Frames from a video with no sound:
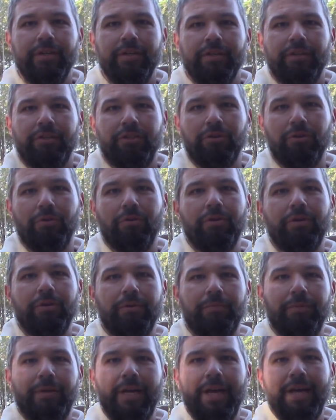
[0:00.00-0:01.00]

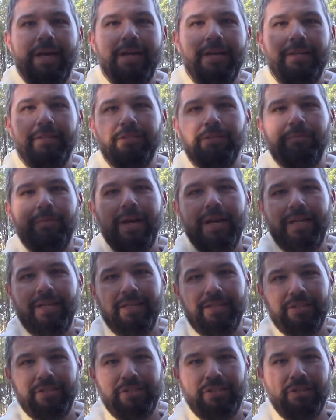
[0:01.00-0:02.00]
sorghum cane to make
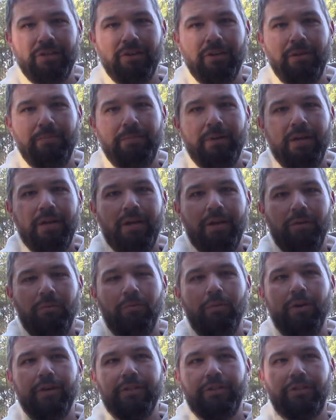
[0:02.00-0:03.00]
into syrup
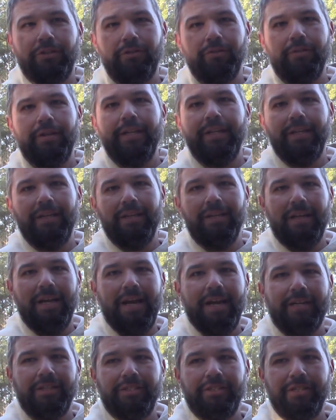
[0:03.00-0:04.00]
was treated
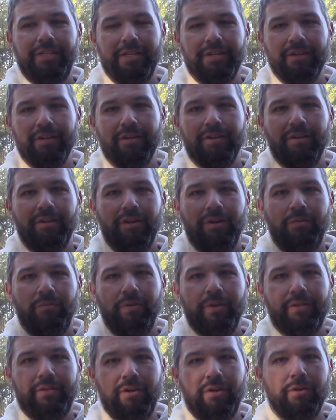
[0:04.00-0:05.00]
last year
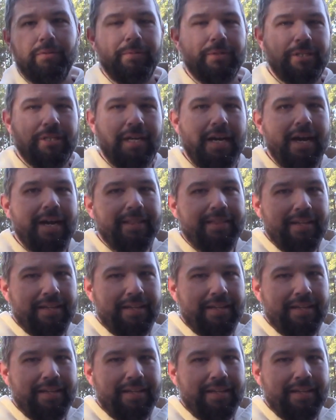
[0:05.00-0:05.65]
with herbicide.